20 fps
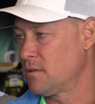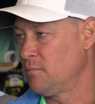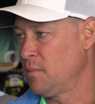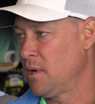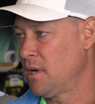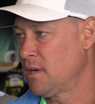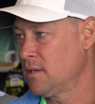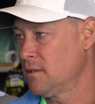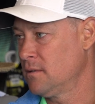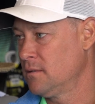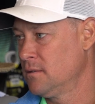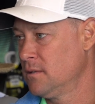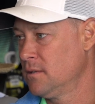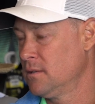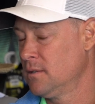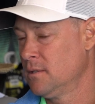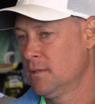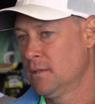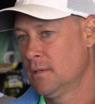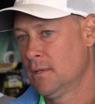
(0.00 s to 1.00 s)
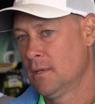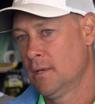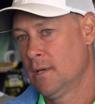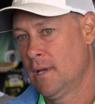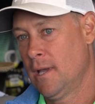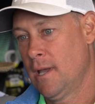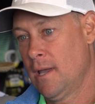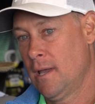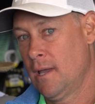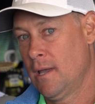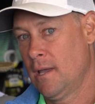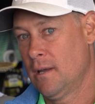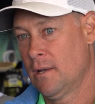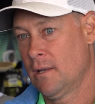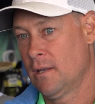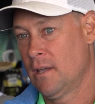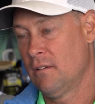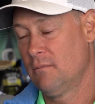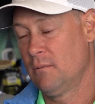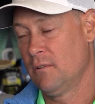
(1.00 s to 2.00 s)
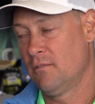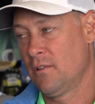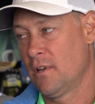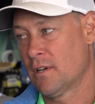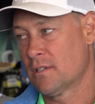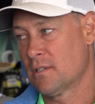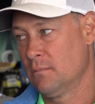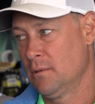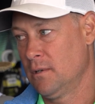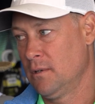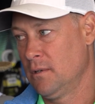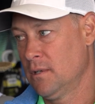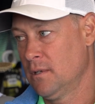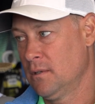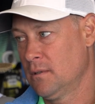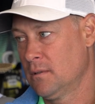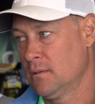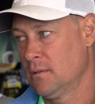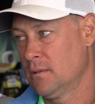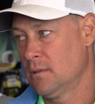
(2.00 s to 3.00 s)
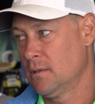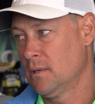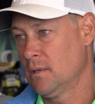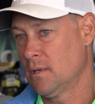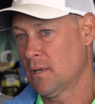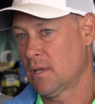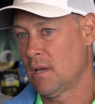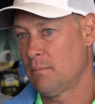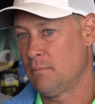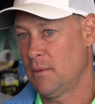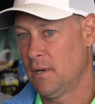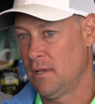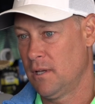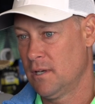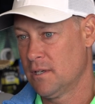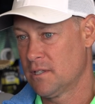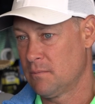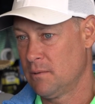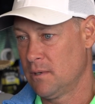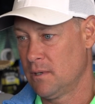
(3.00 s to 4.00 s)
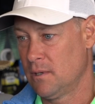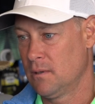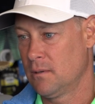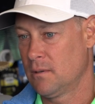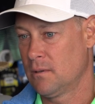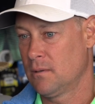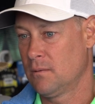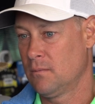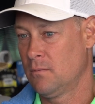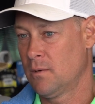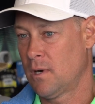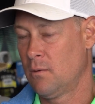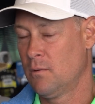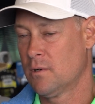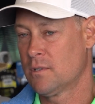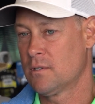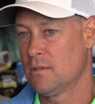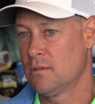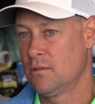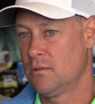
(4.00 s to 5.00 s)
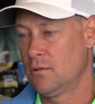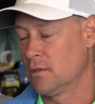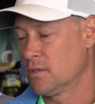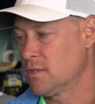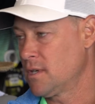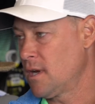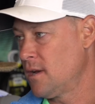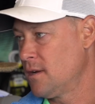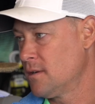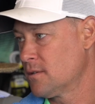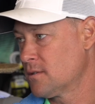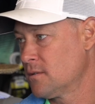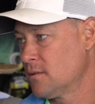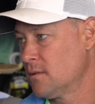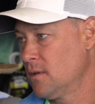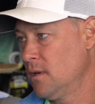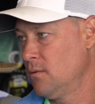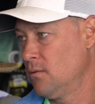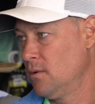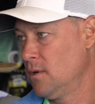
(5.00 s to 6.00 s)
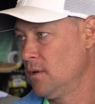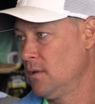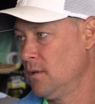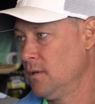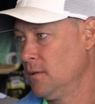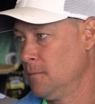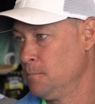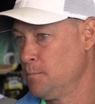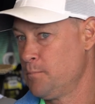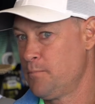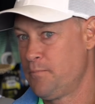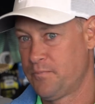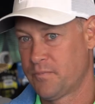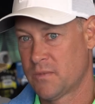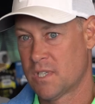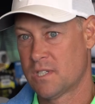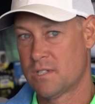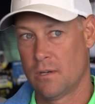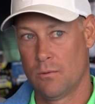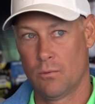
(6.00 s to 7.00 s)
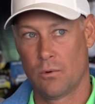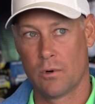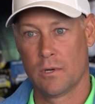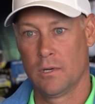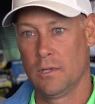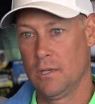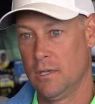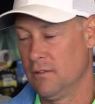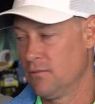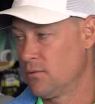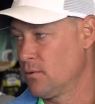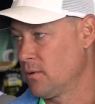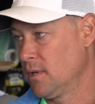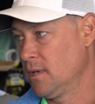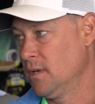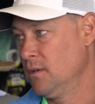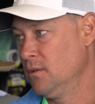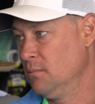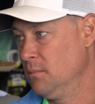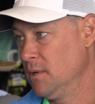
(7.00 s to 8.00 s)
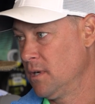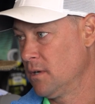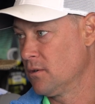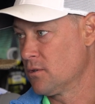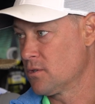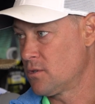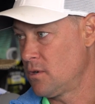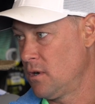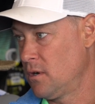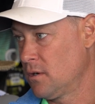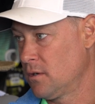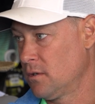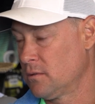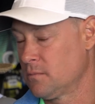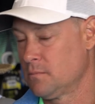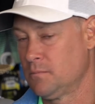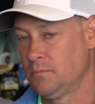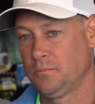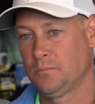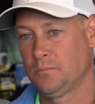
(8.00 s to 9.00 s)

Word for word: of punting, and it gave me flexibility and it kept my leg speed. When I went to the New York Giants, they really said, We're going to lift, we're going to get you bigger, stronger.